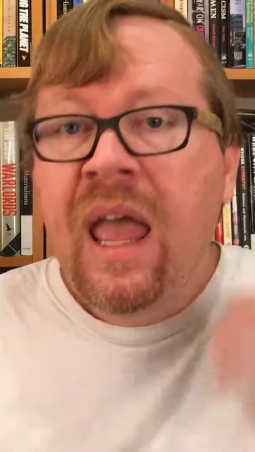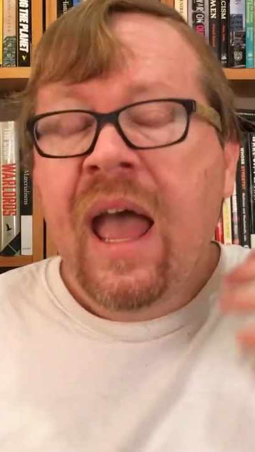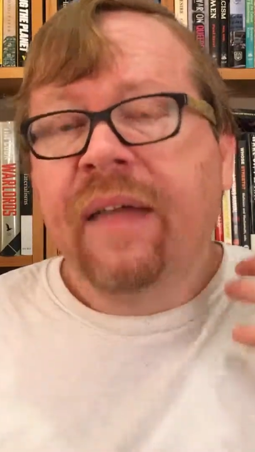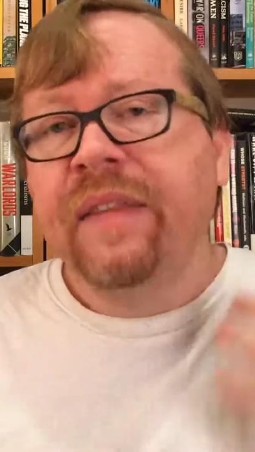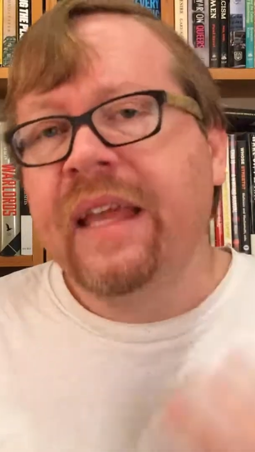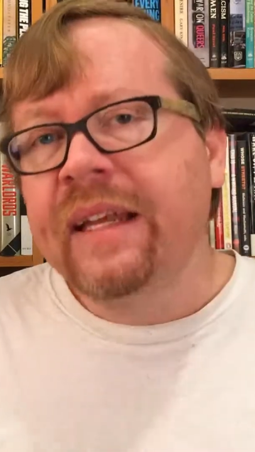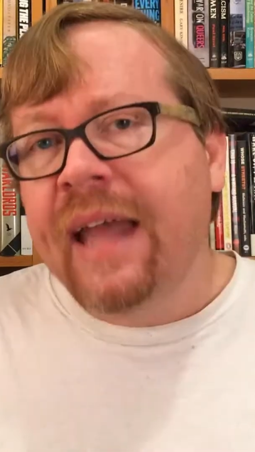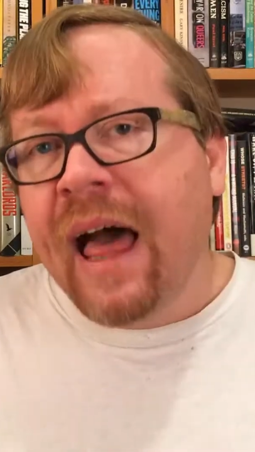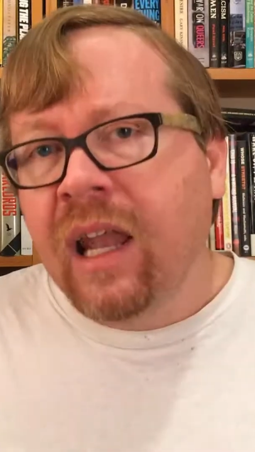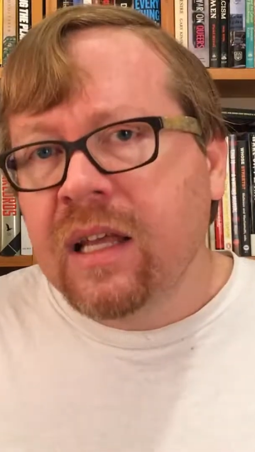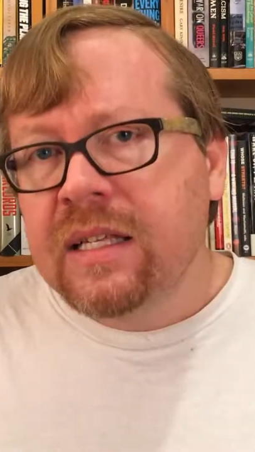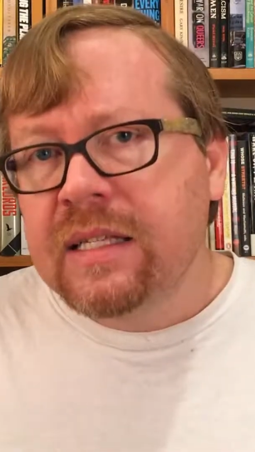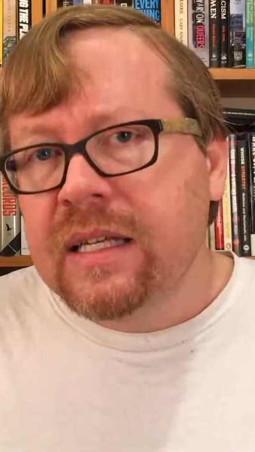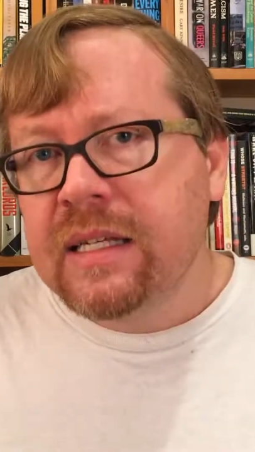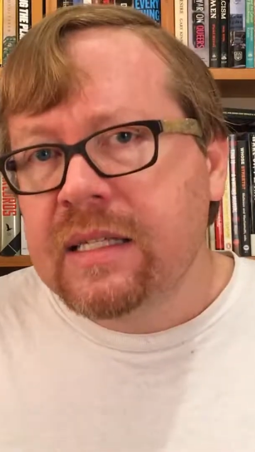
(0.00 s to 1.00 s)
And the
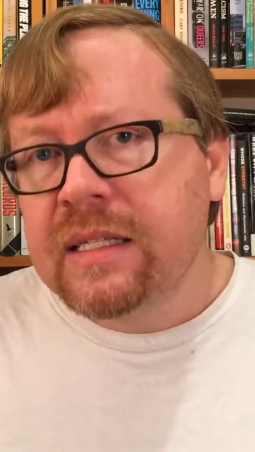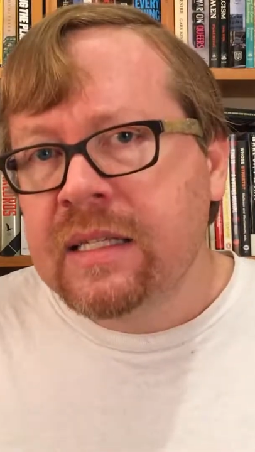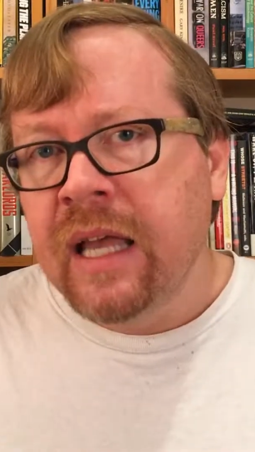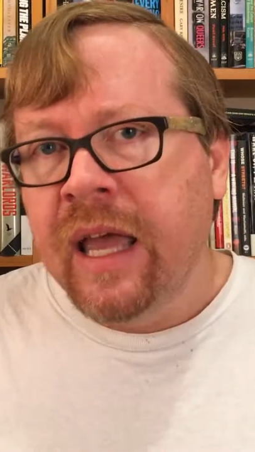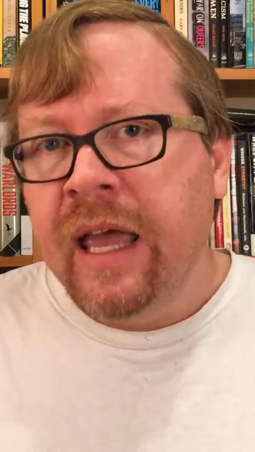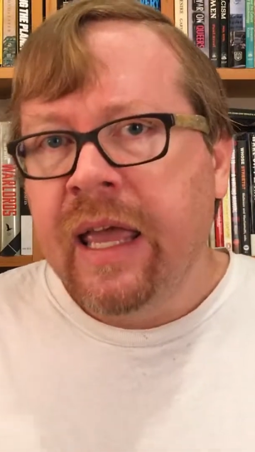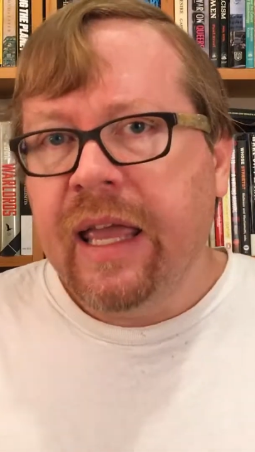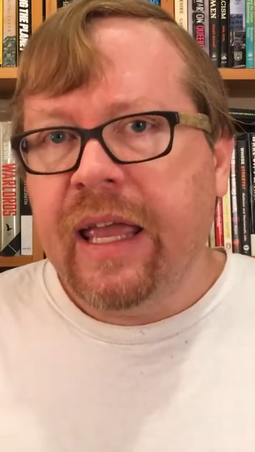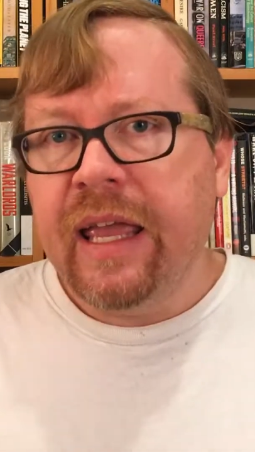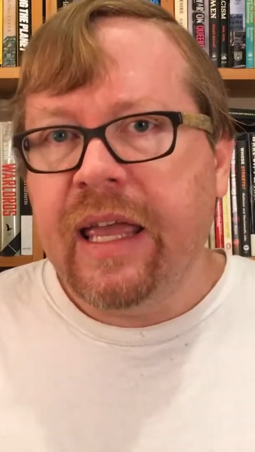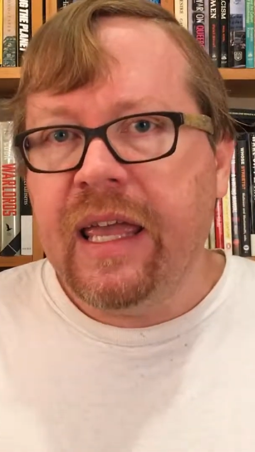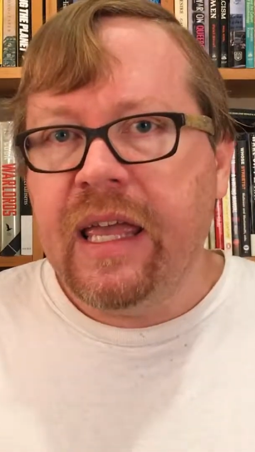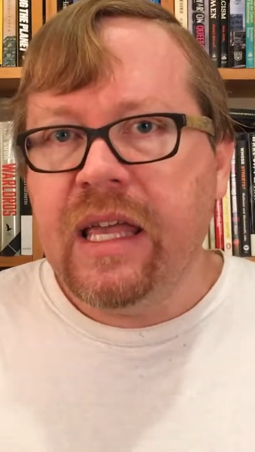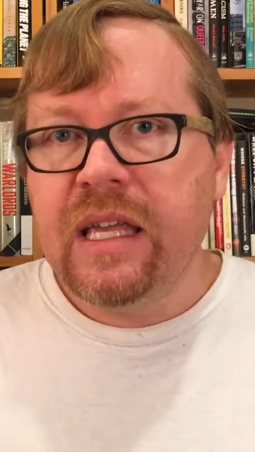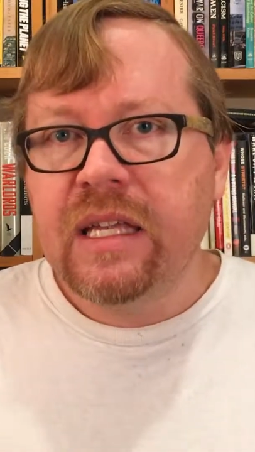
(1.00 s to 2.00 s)
analysis
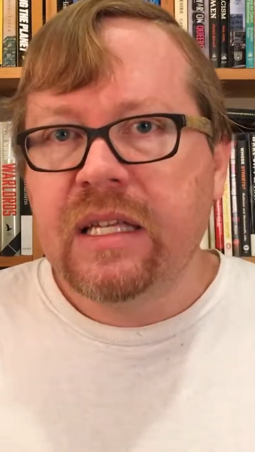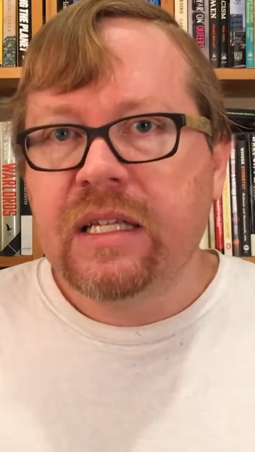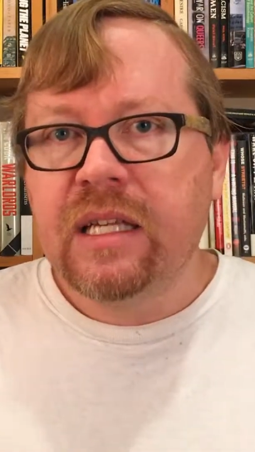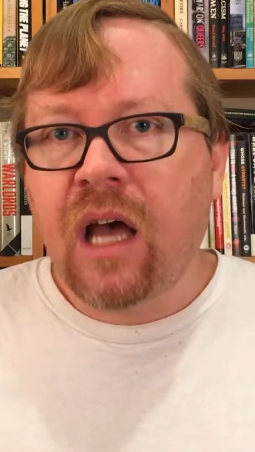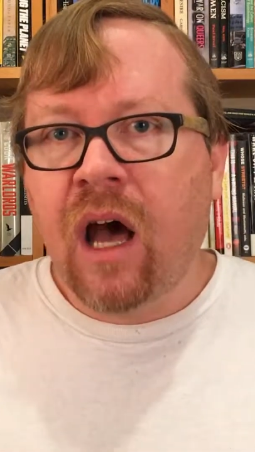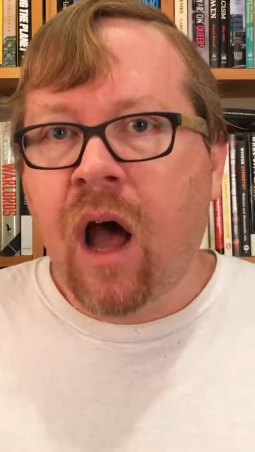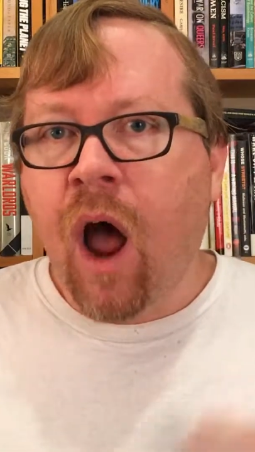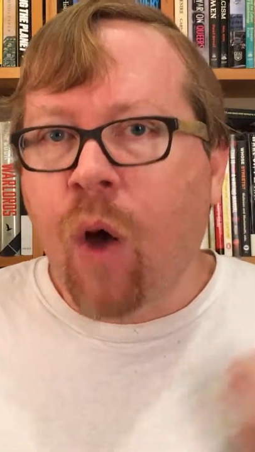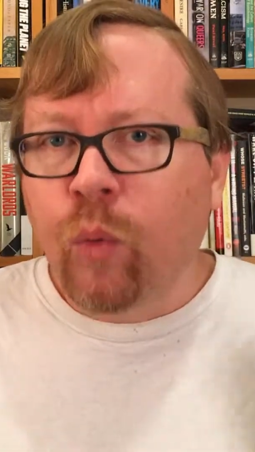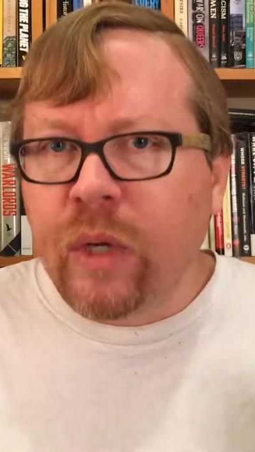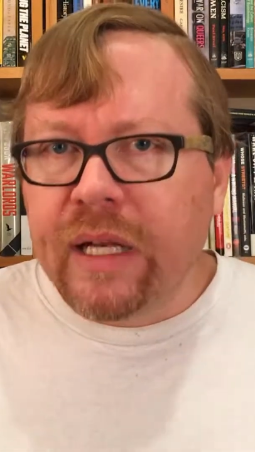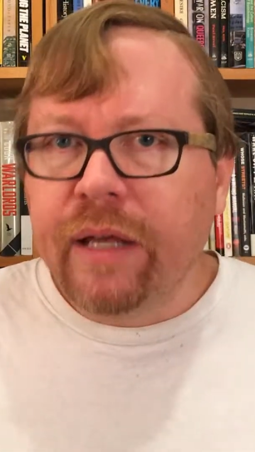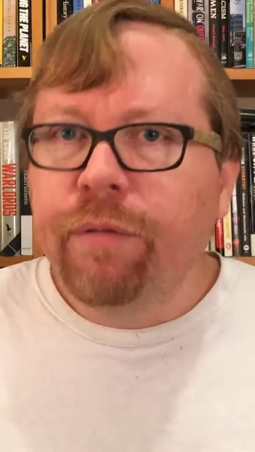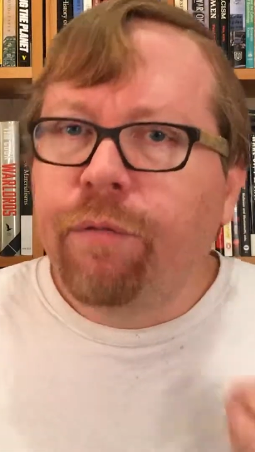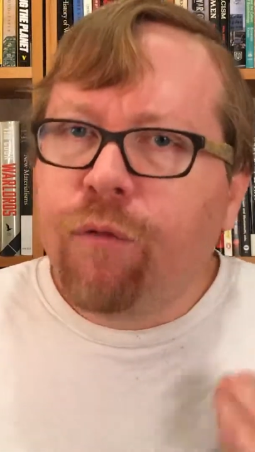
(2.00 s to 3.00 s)
is a
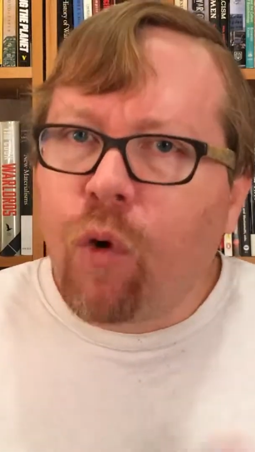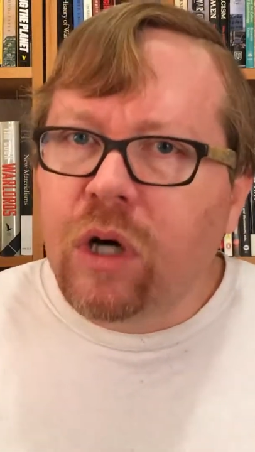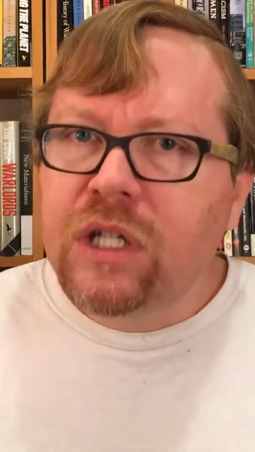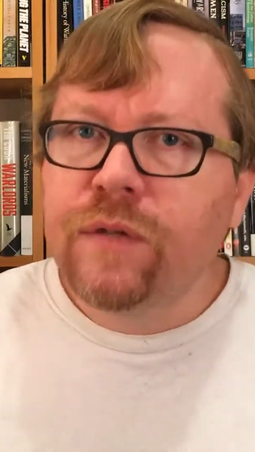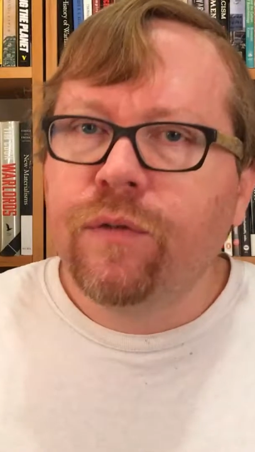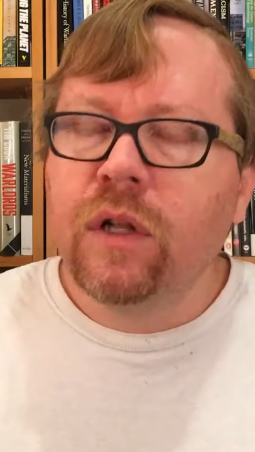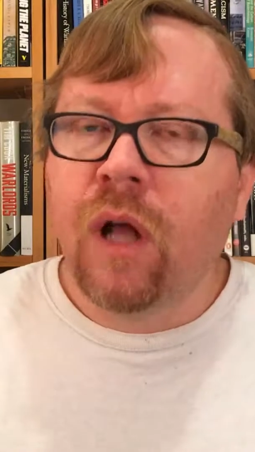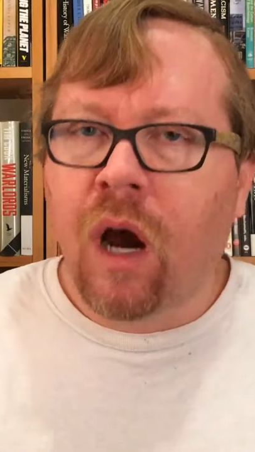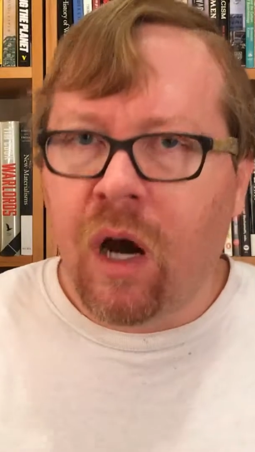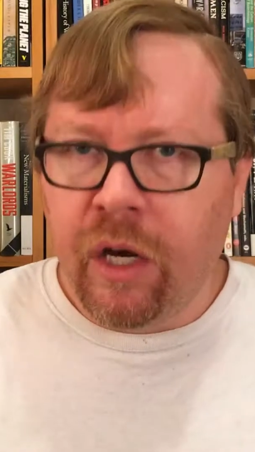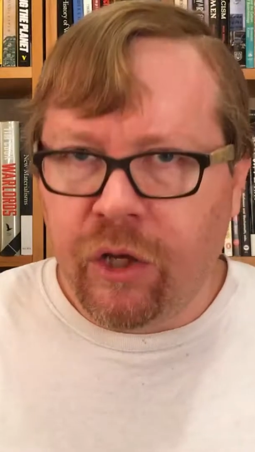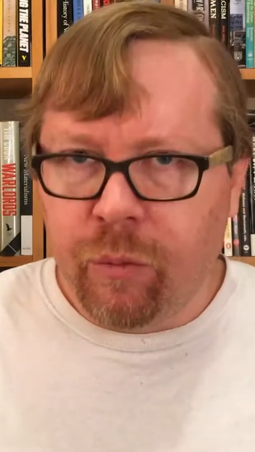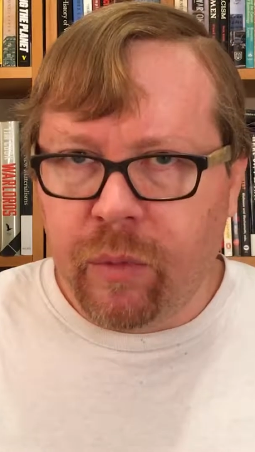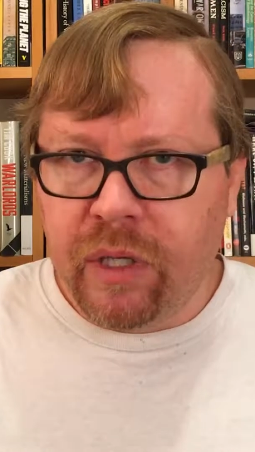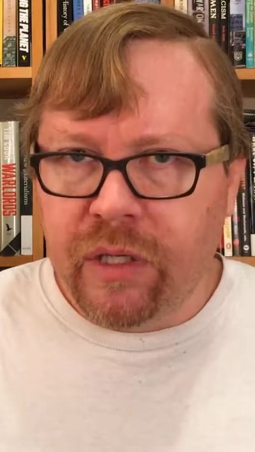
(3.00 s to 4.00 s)
really forceful
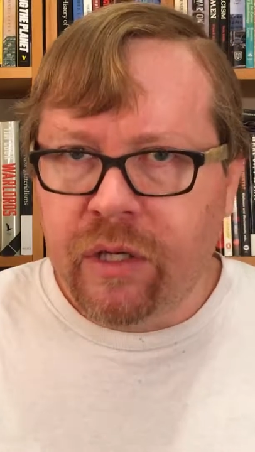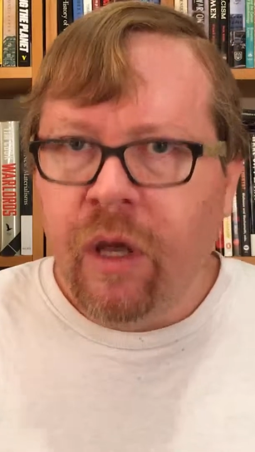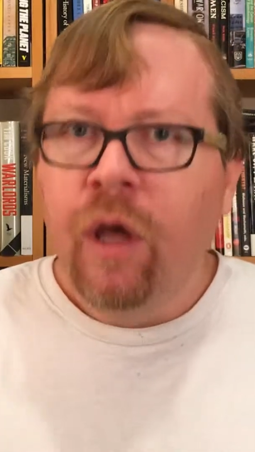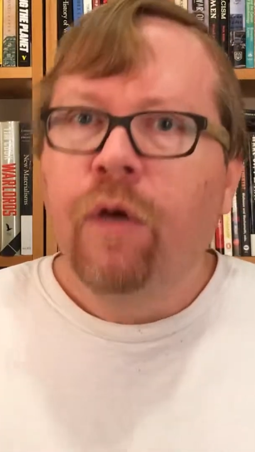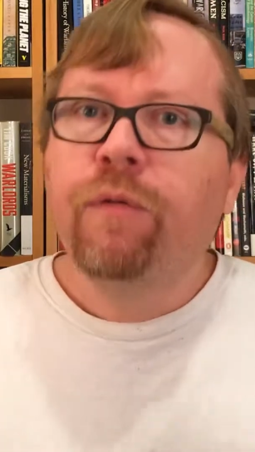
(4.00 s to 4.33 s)
argument